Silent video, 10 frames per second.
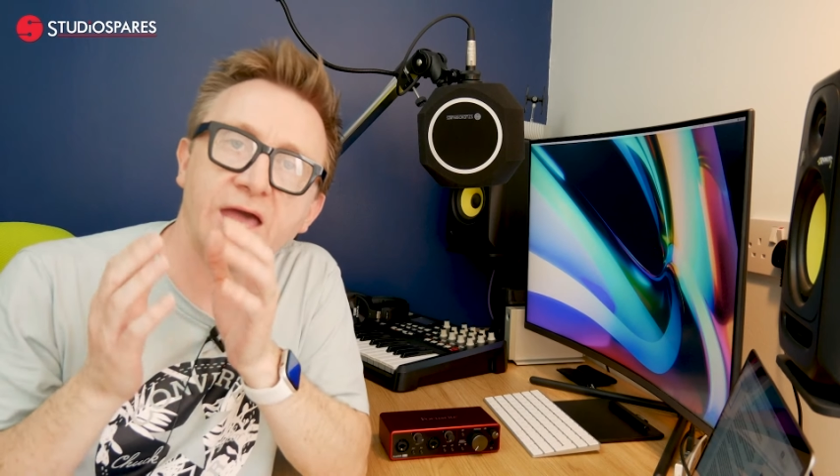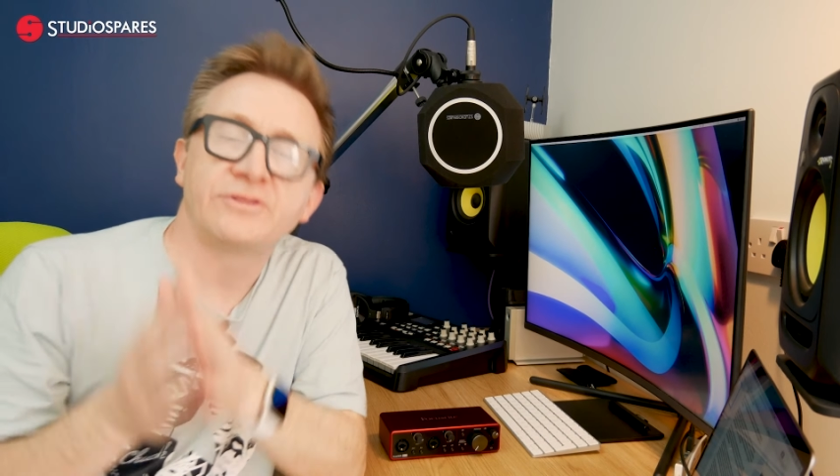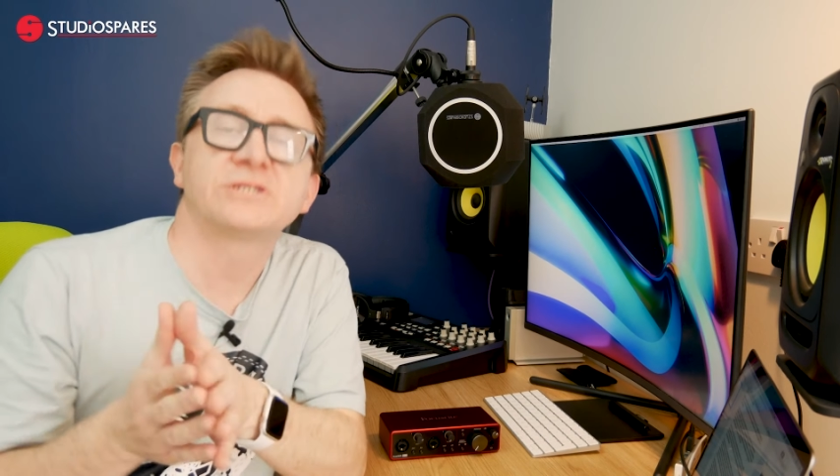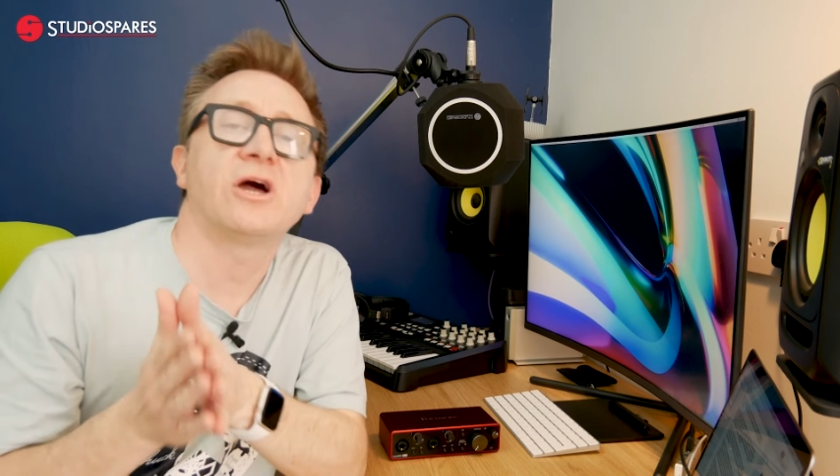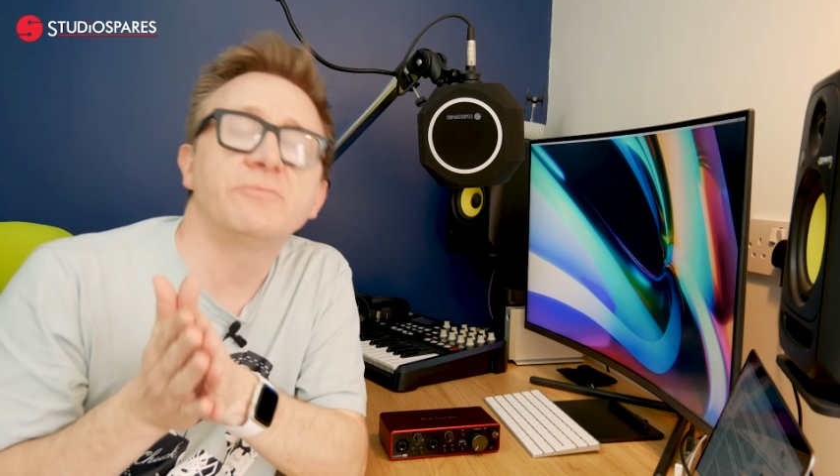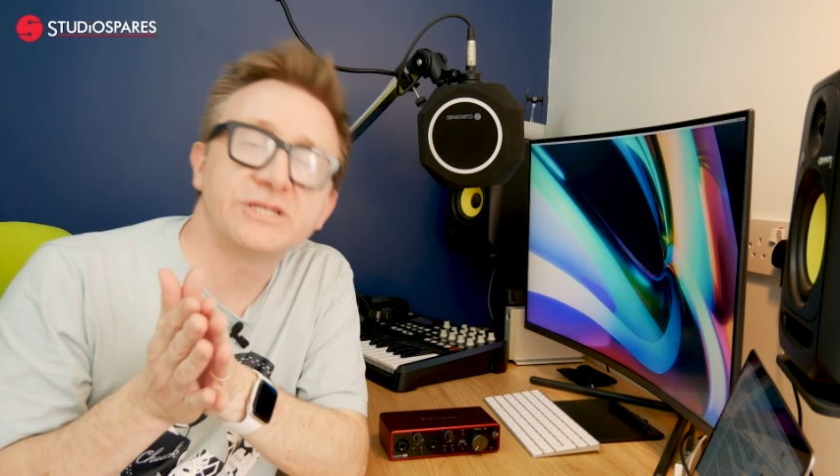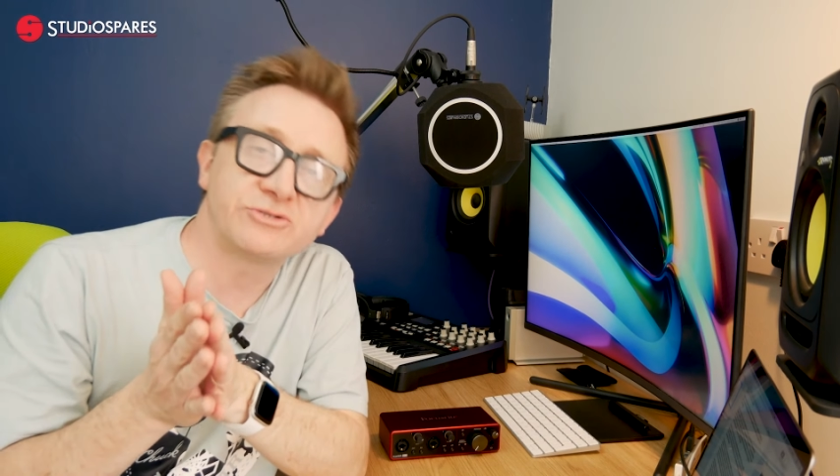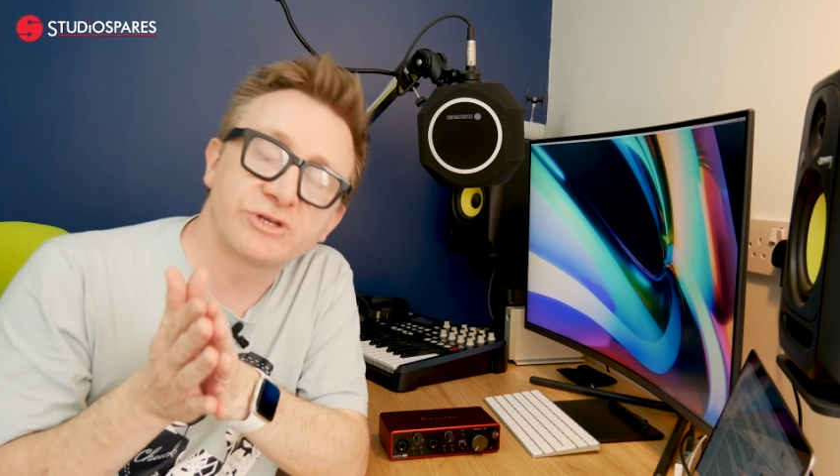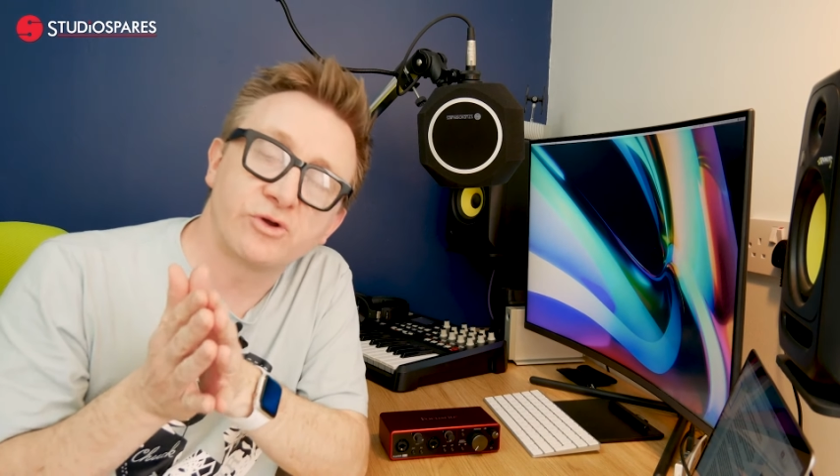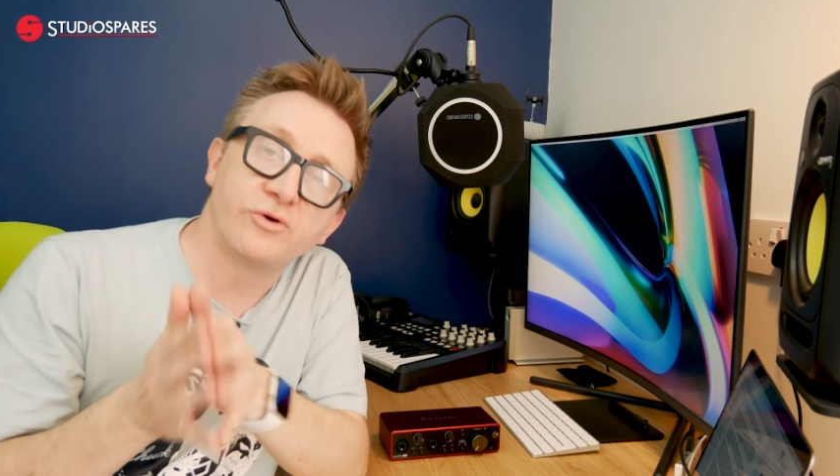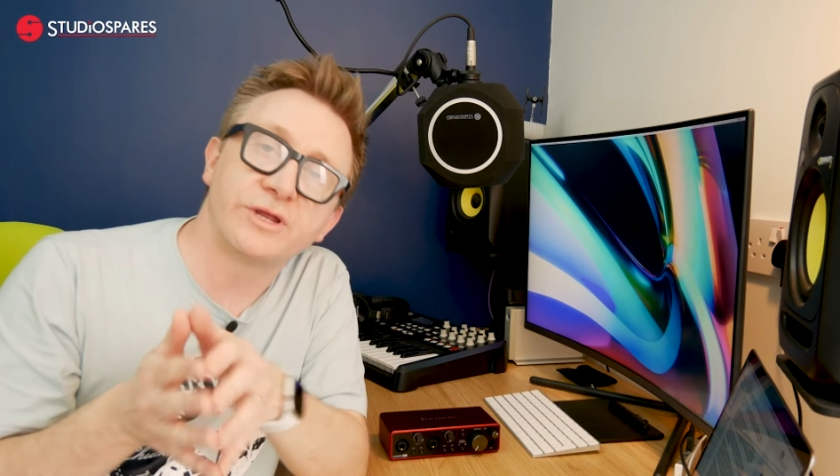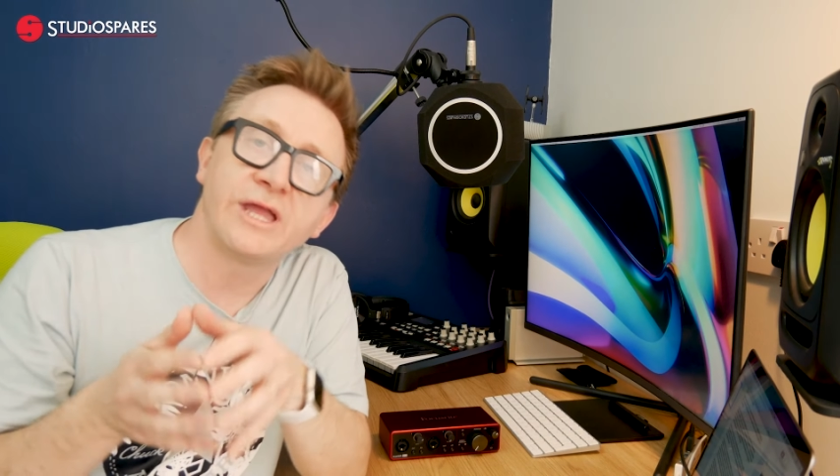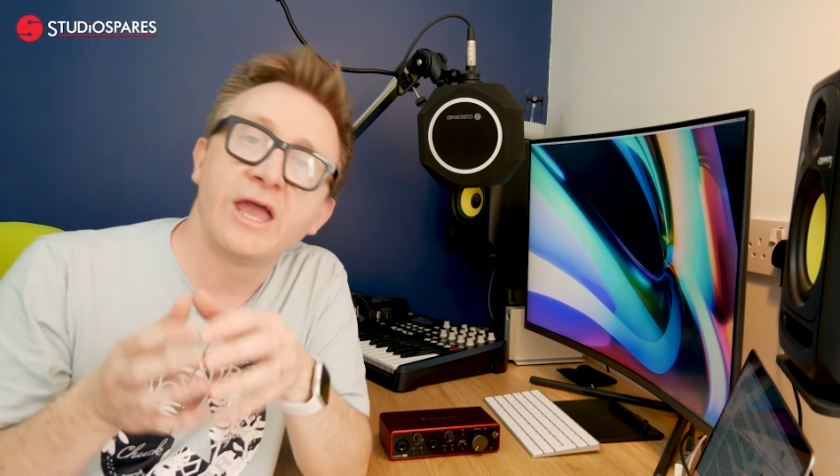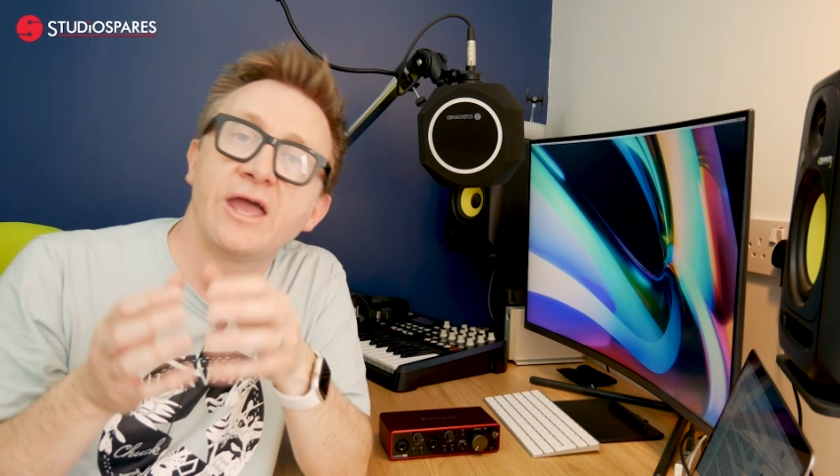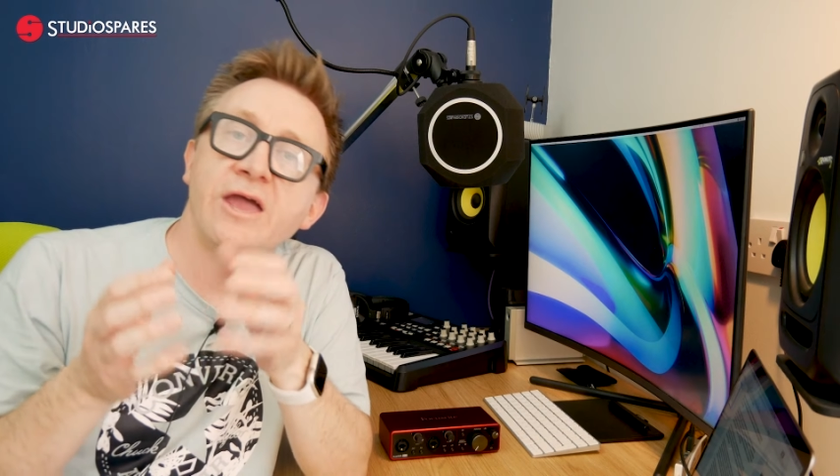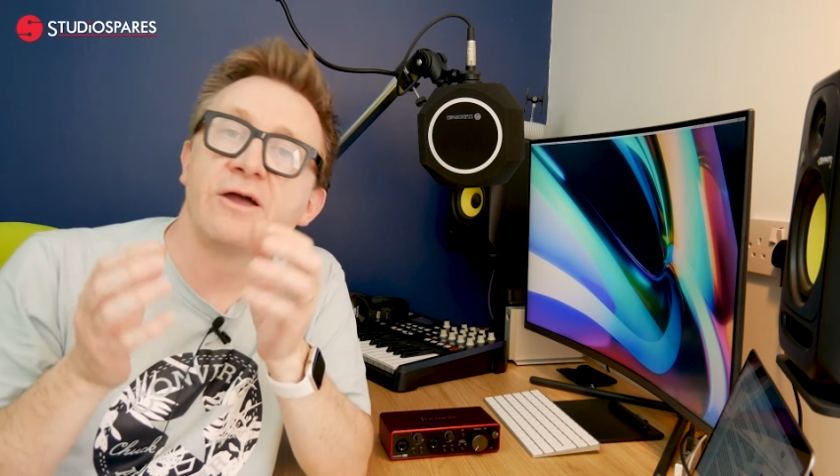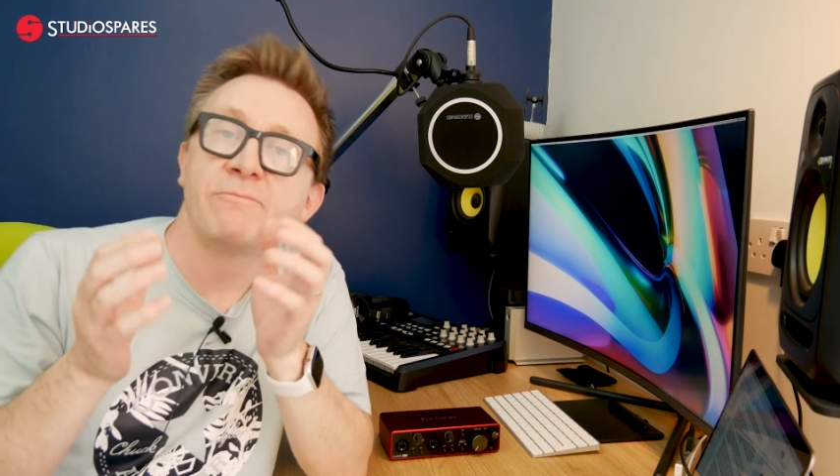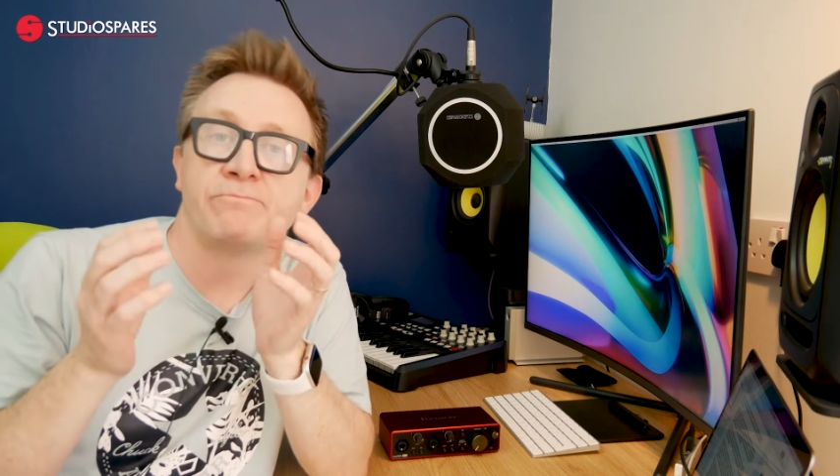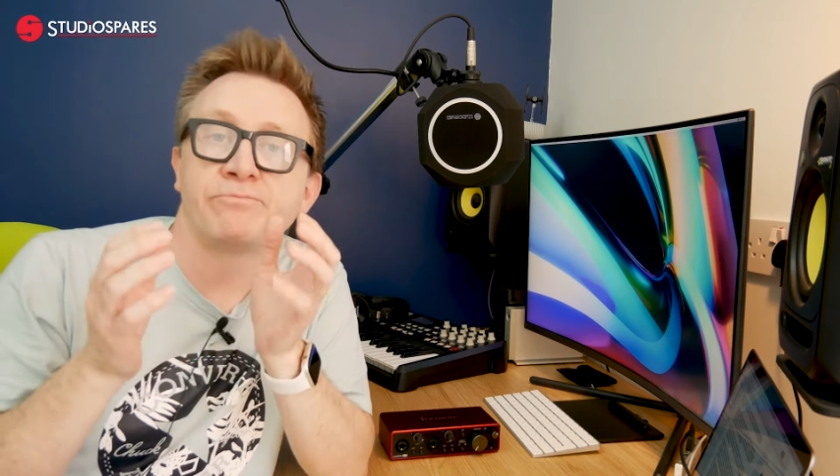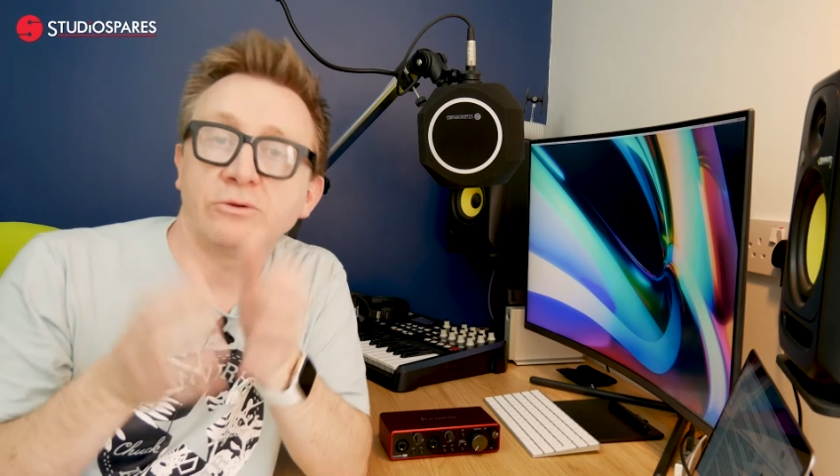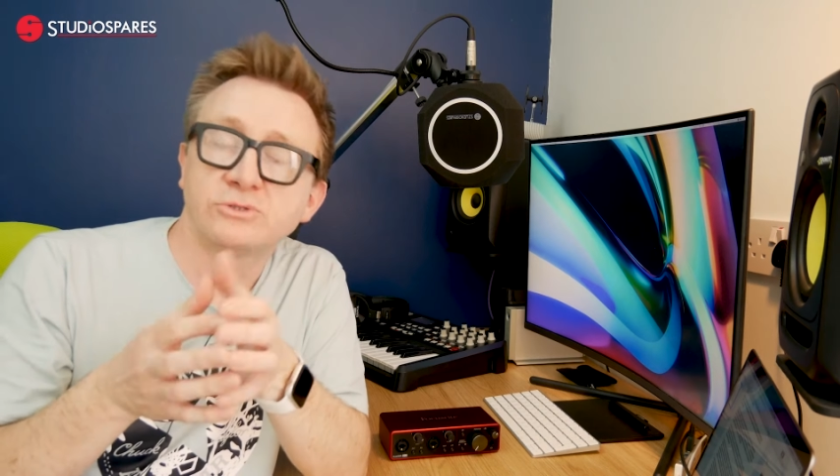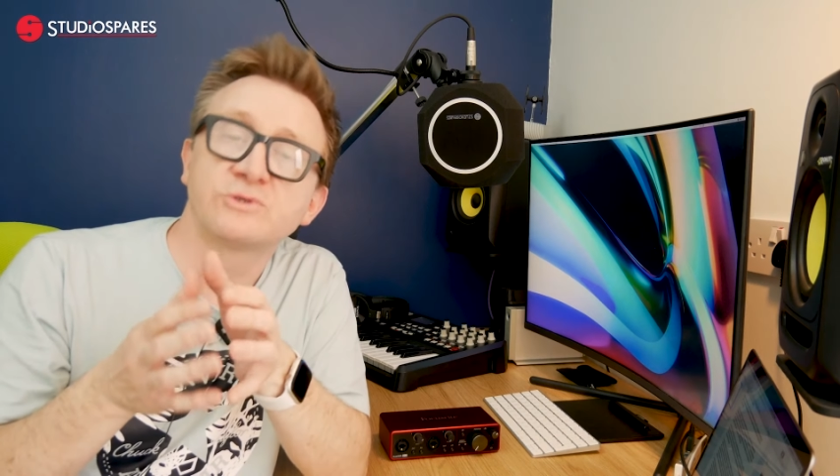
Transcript: At the time of this recording, Pro